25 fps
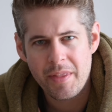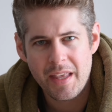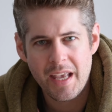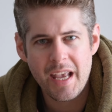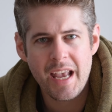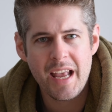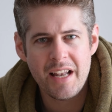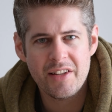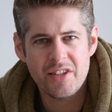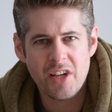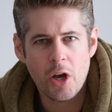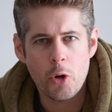
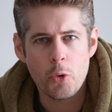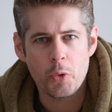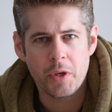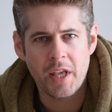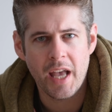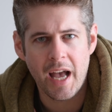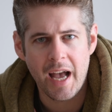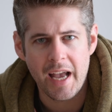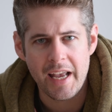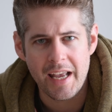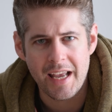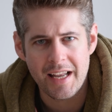It's
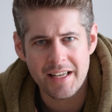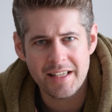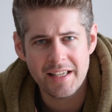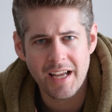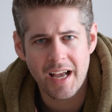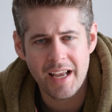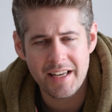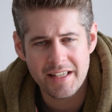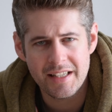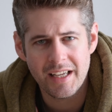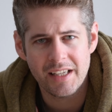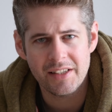okay.
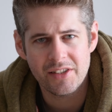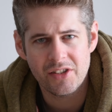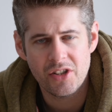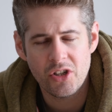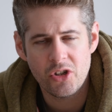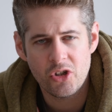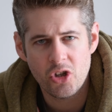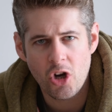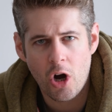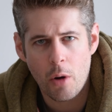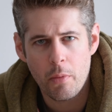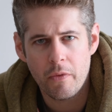It does the
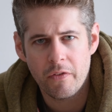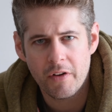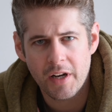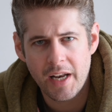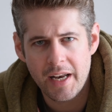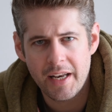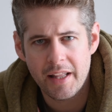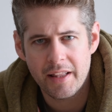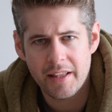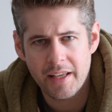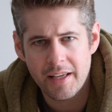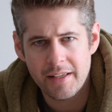job of
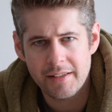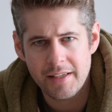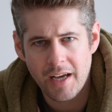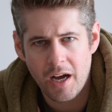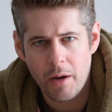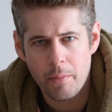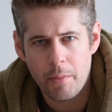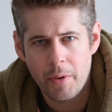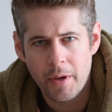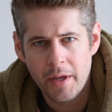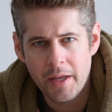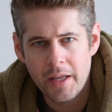cleaning things
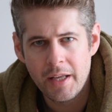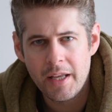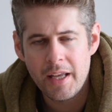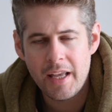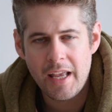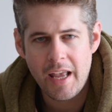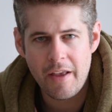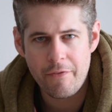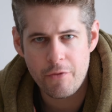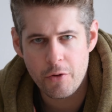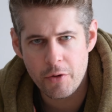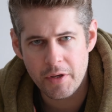up.
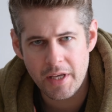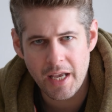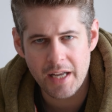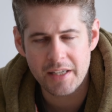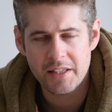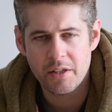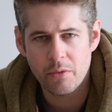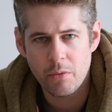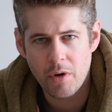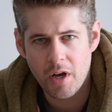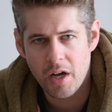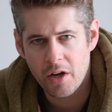If you can get
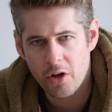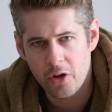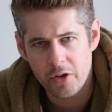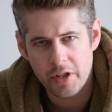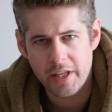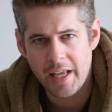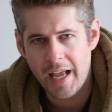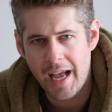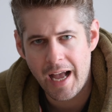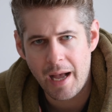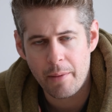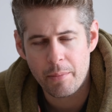to work on
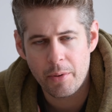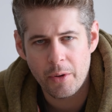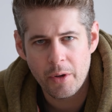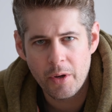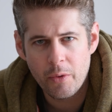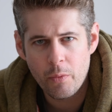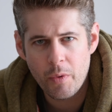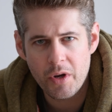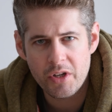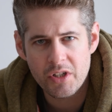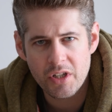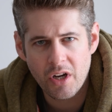the app,
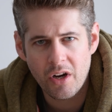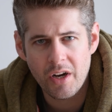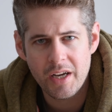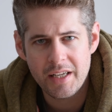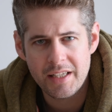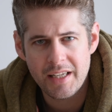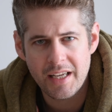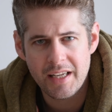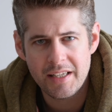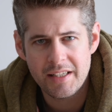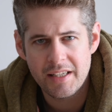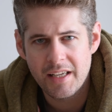which I
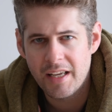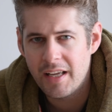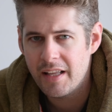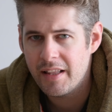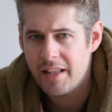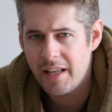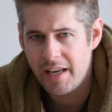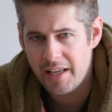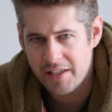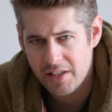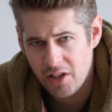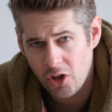did,
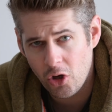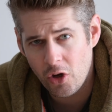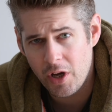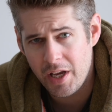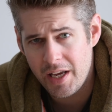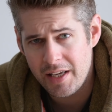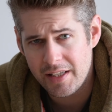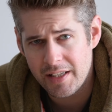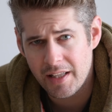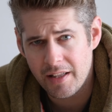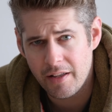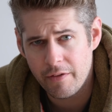then it's a lot
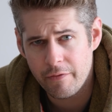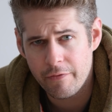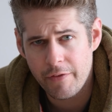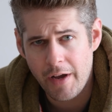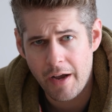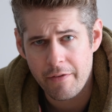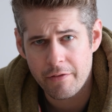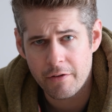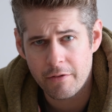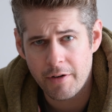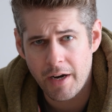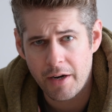easier than
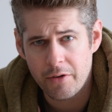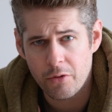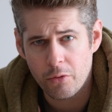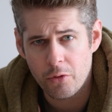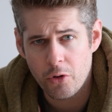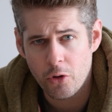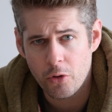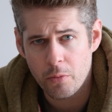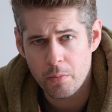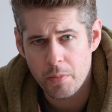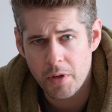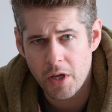faffing around on
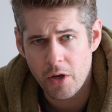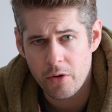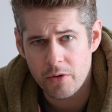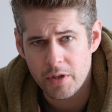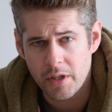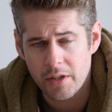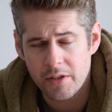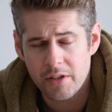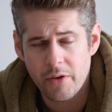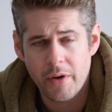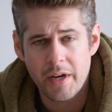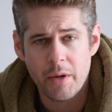your computer.
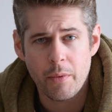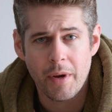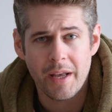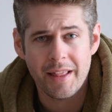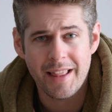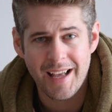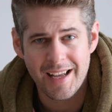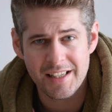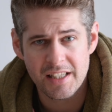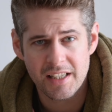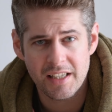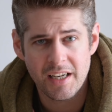So anyway,
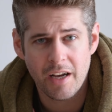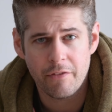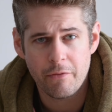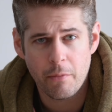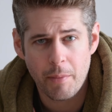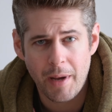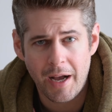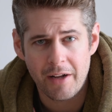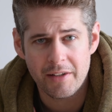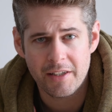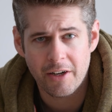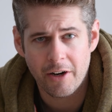that's enough
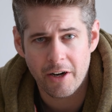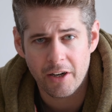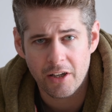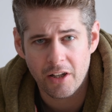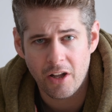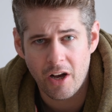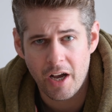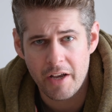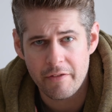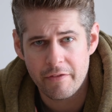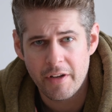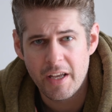about Dirac
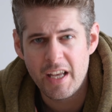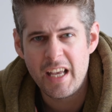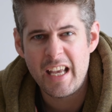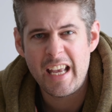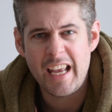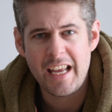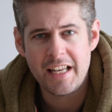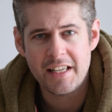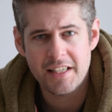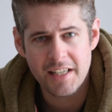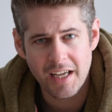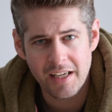Live.
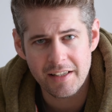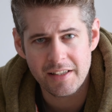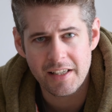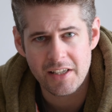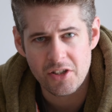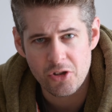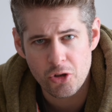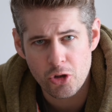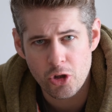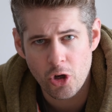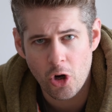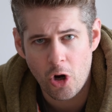It does
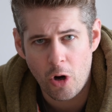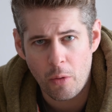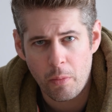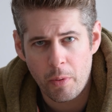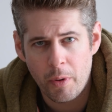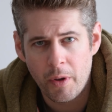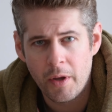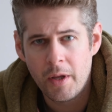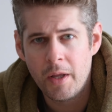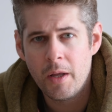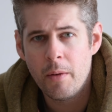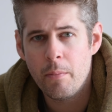its job,
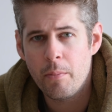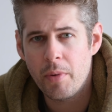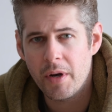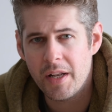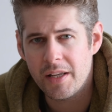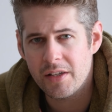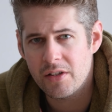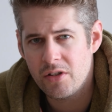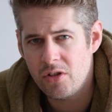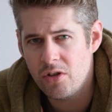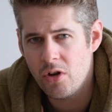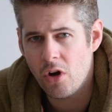but
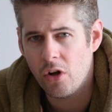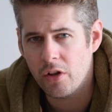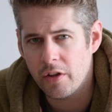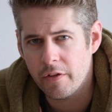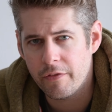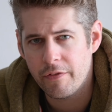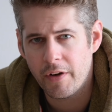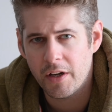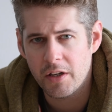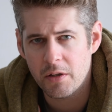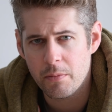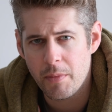it's not the
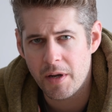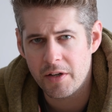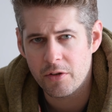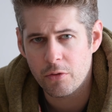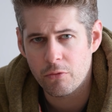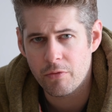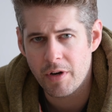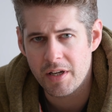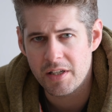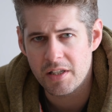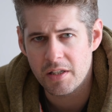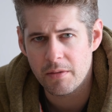fundamental
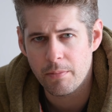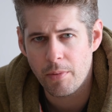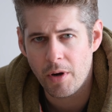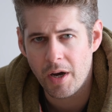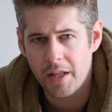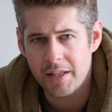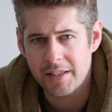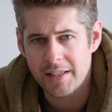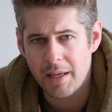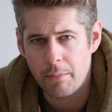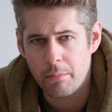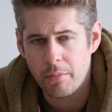reason to buy
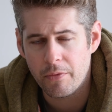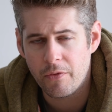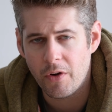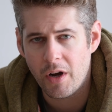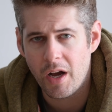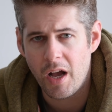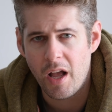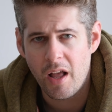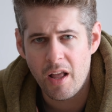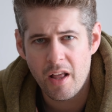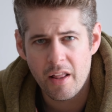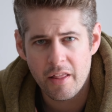this
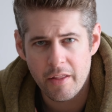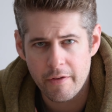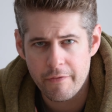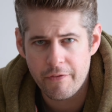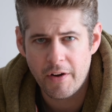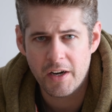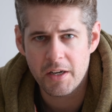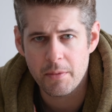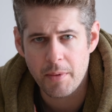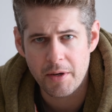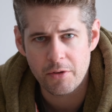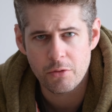amplifier. The
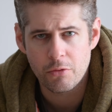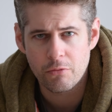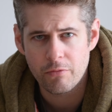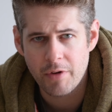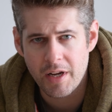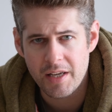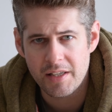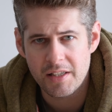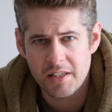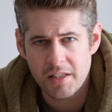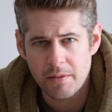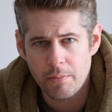fundamental
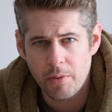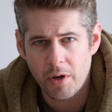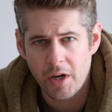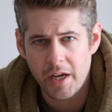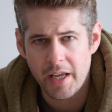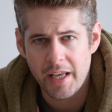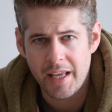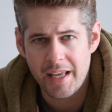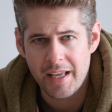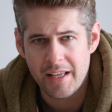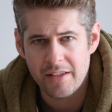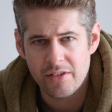reason to buy
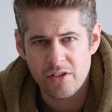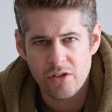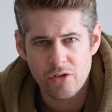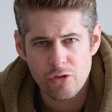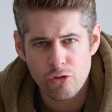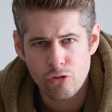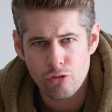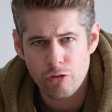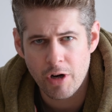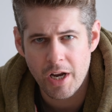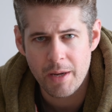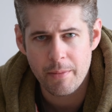it is
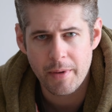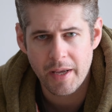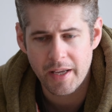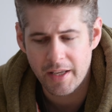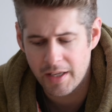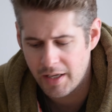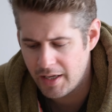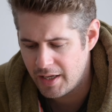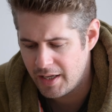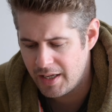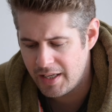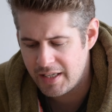
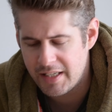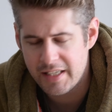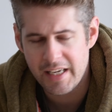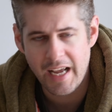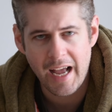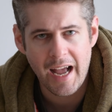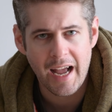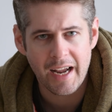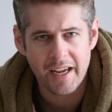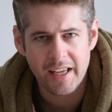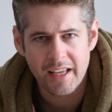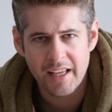streaming,
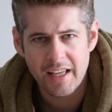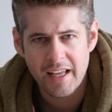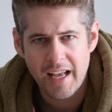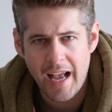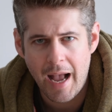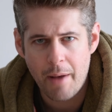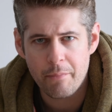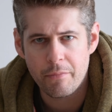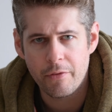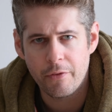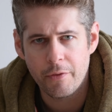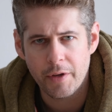DAC,
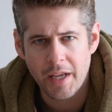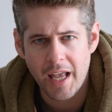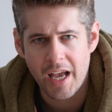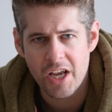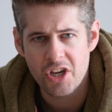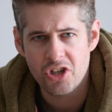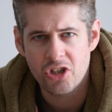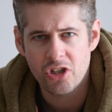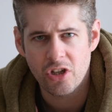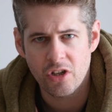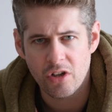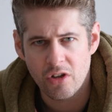
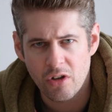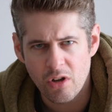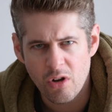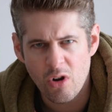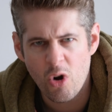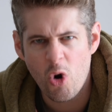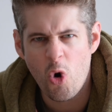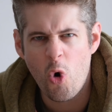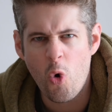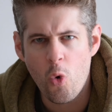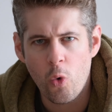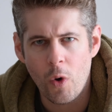amplification,
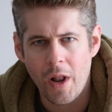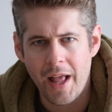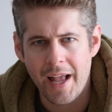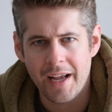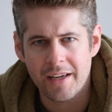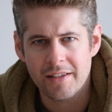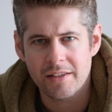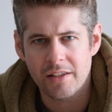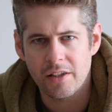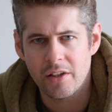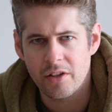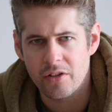all
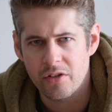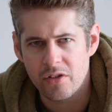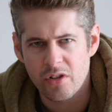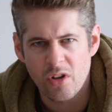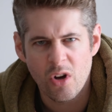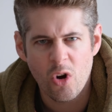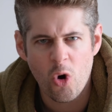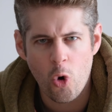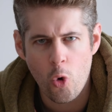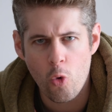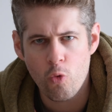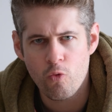excellent,
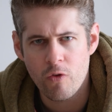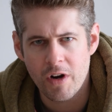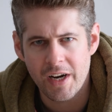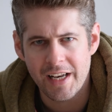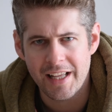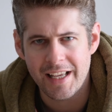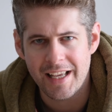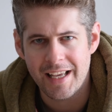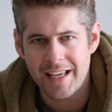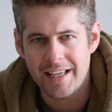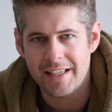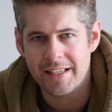all
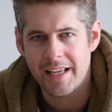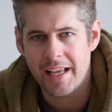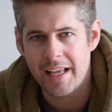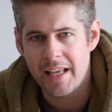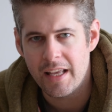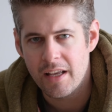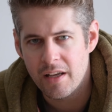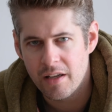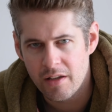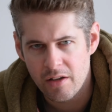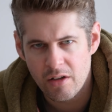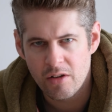really easy.
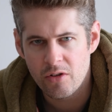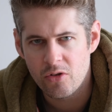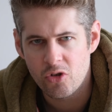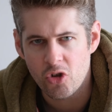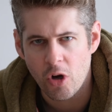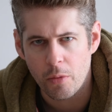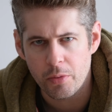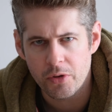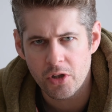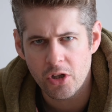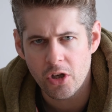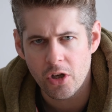
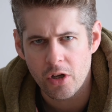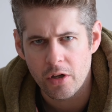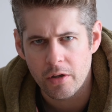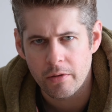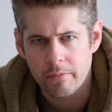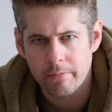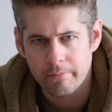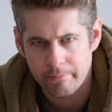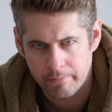Jobs are good.